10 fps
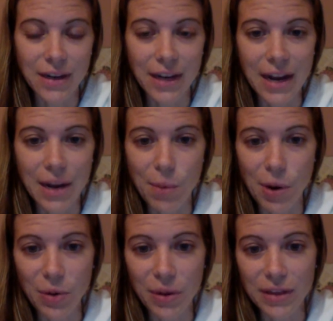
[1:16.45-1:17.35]
Again, I'm
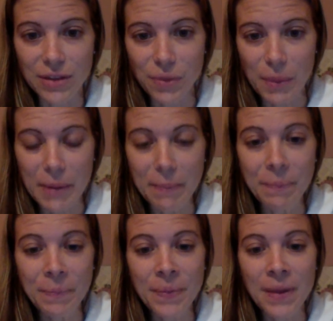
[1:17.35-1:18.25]
borrowing this from him
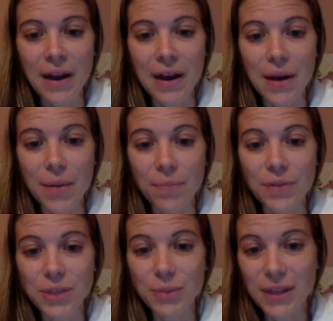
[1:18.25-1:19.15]

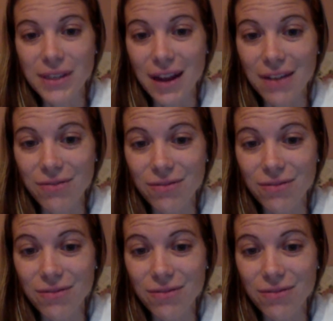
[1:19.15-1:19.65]
just because I